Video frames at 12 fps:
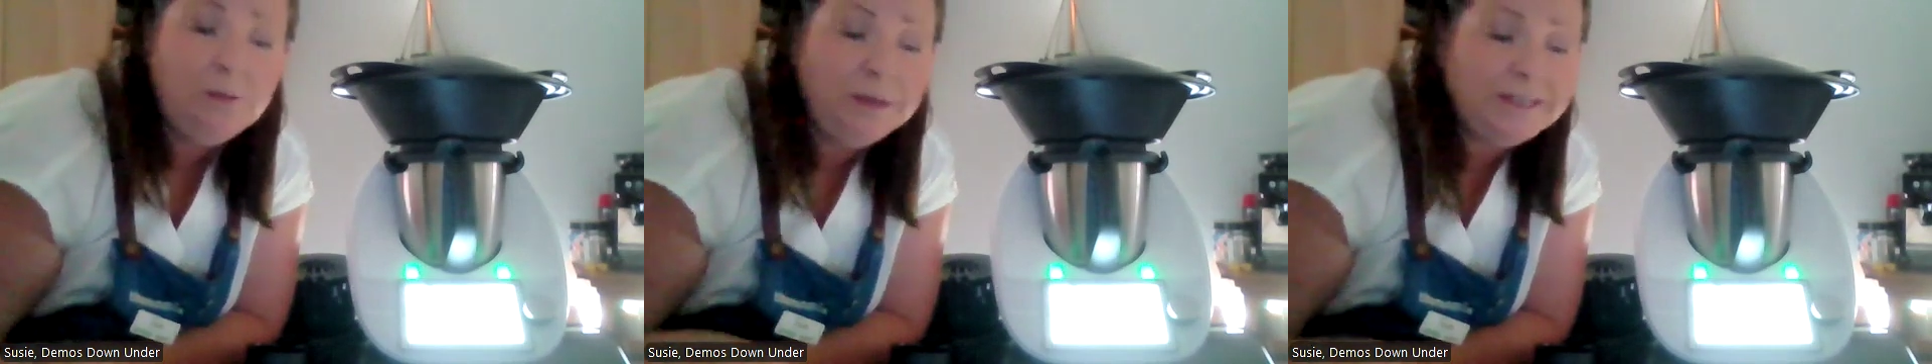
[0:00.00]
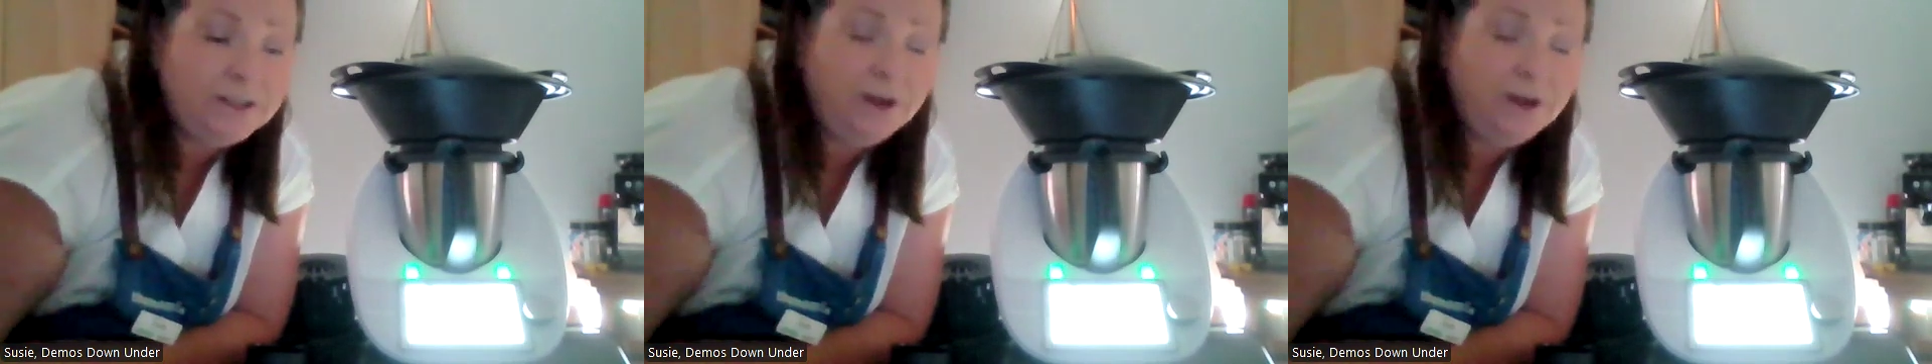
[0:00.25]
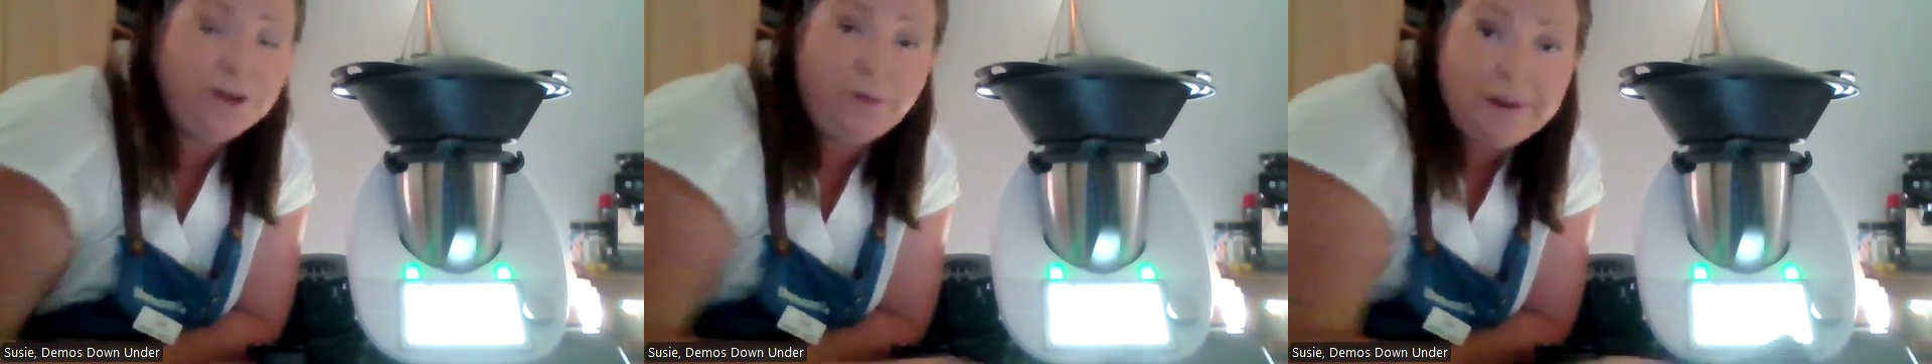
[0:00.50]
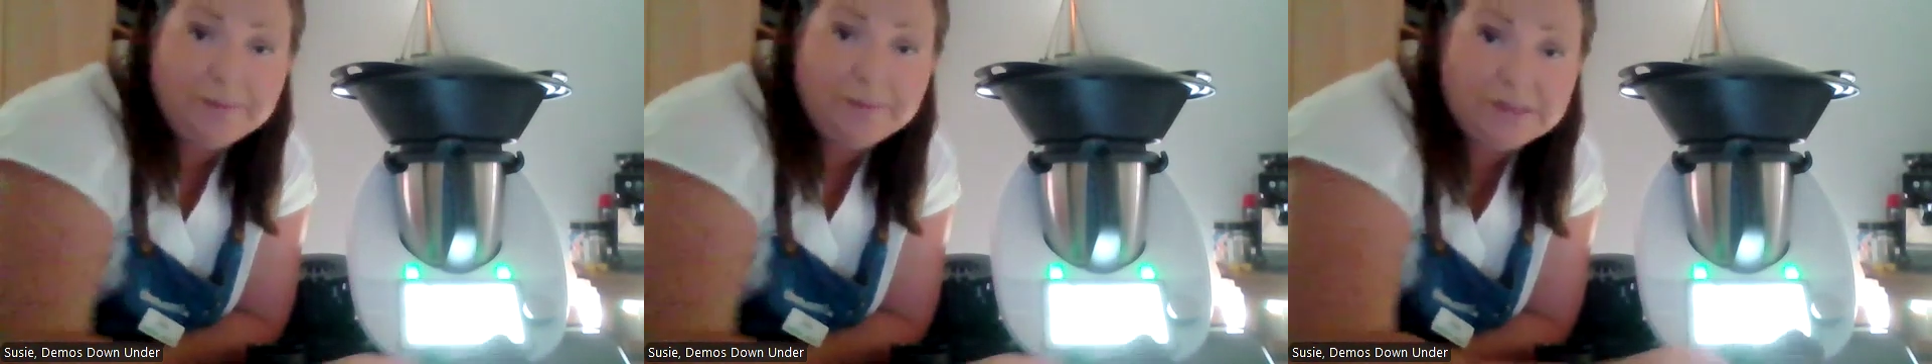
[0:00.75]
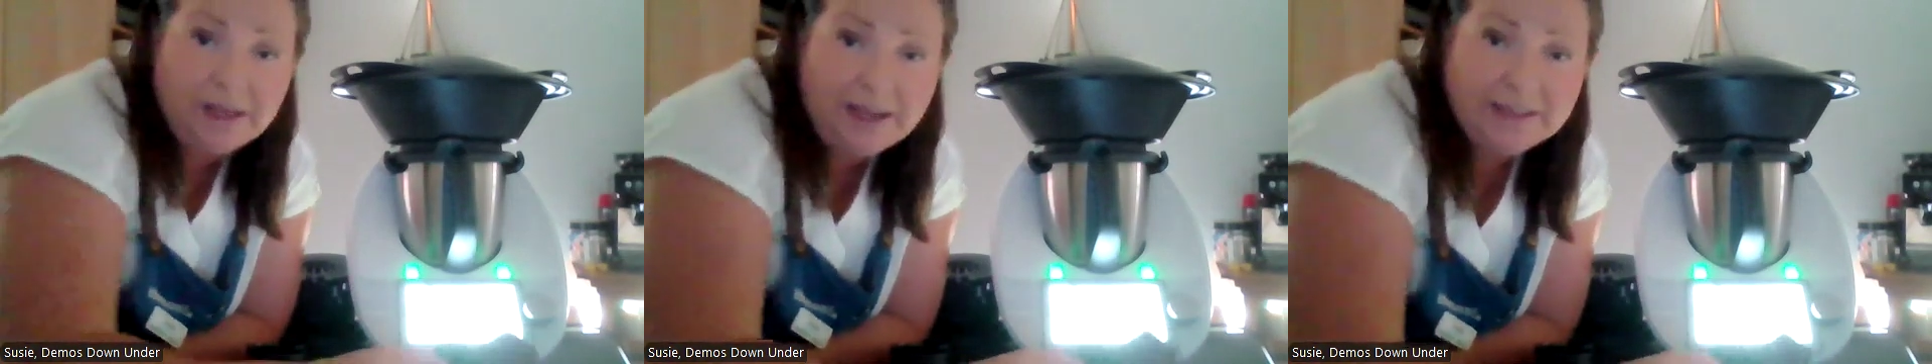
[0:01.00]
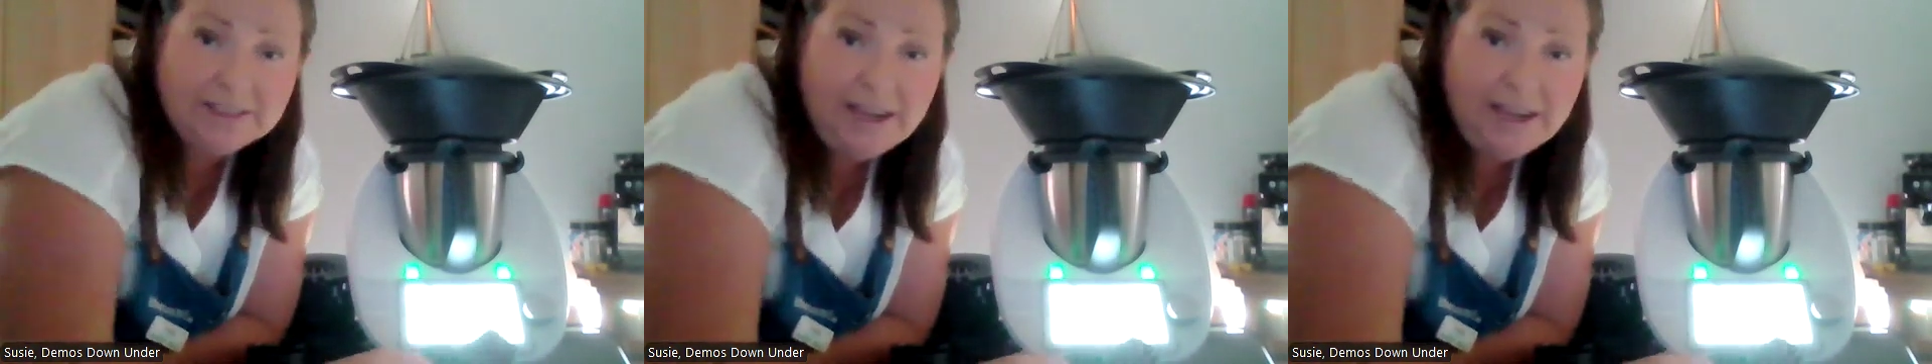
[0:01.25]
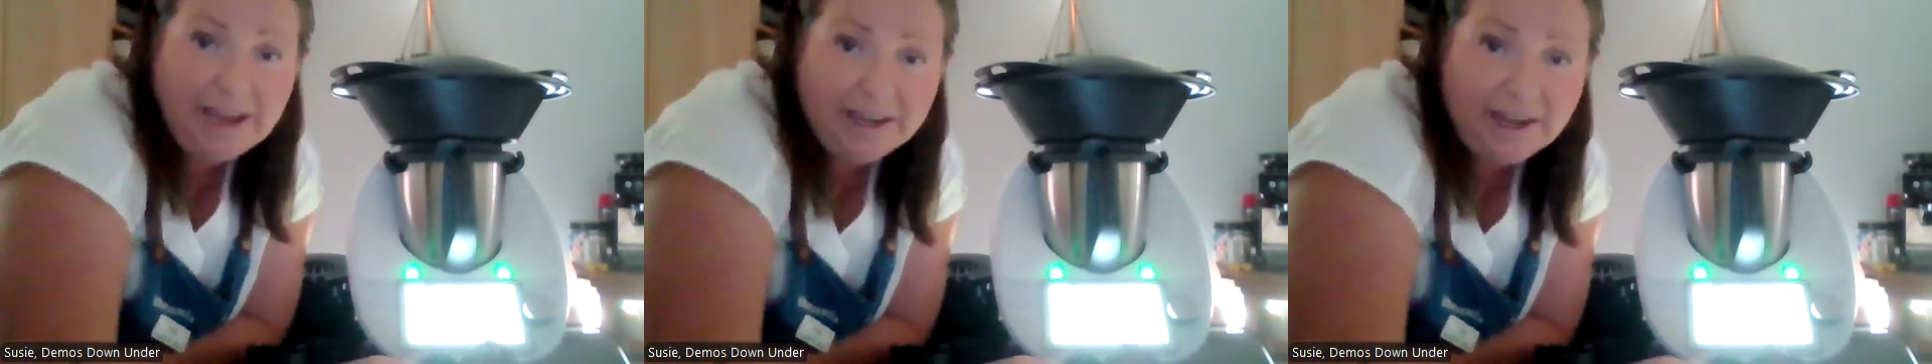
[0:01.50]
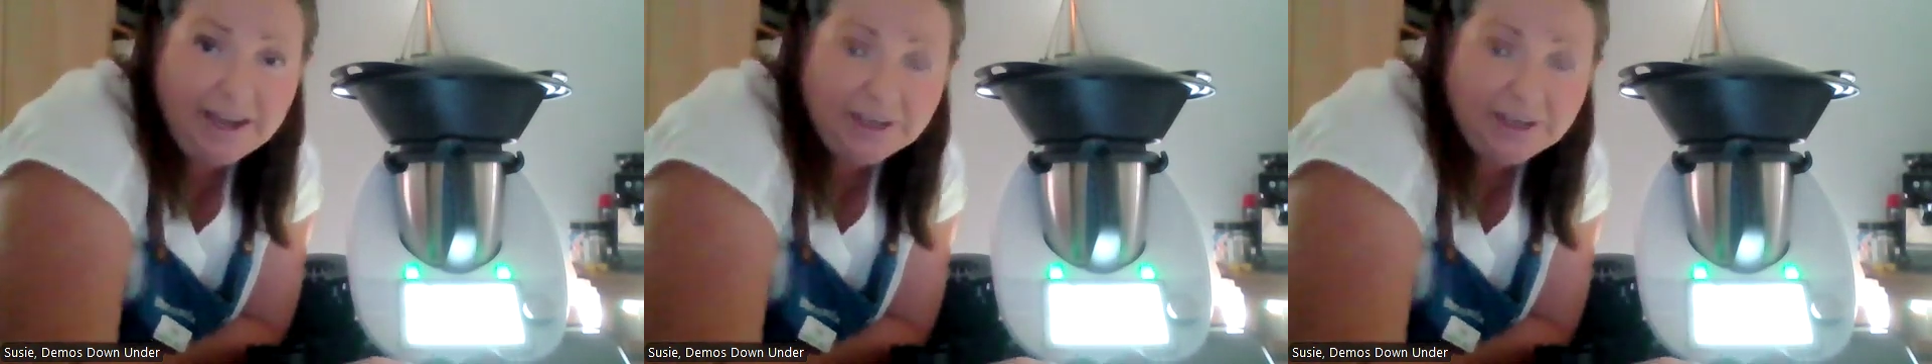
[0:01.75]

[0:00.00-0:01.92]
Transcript: Please go to the website and